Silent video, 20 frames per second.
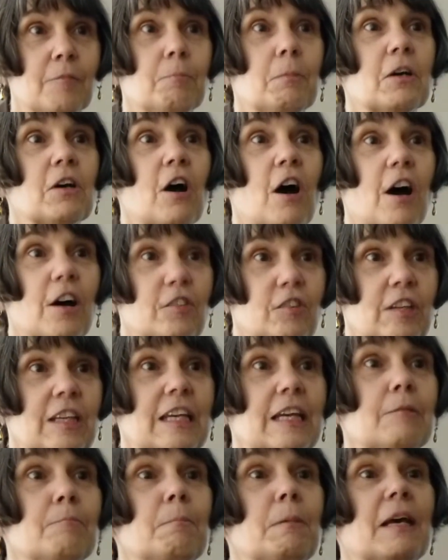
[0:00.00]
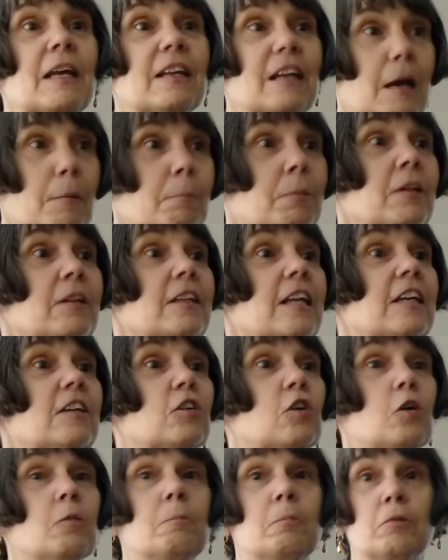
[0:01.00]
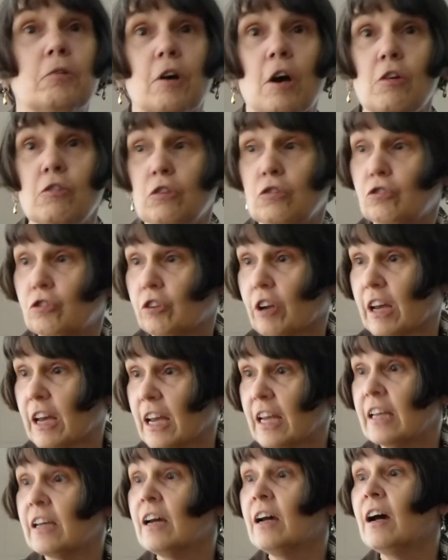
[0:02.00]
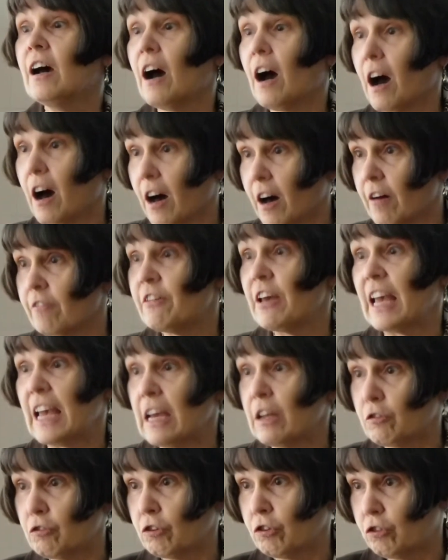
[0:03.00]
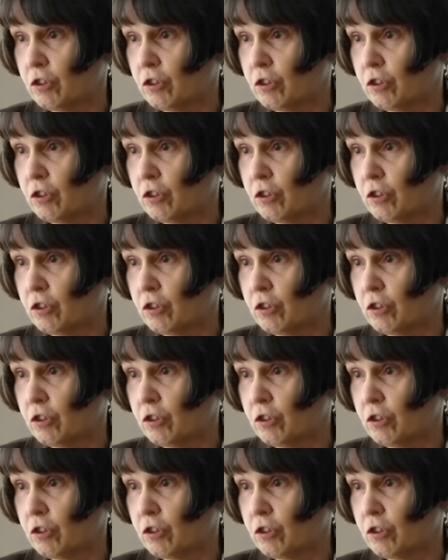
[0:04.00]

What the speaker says: because he had been a political protege of Andrew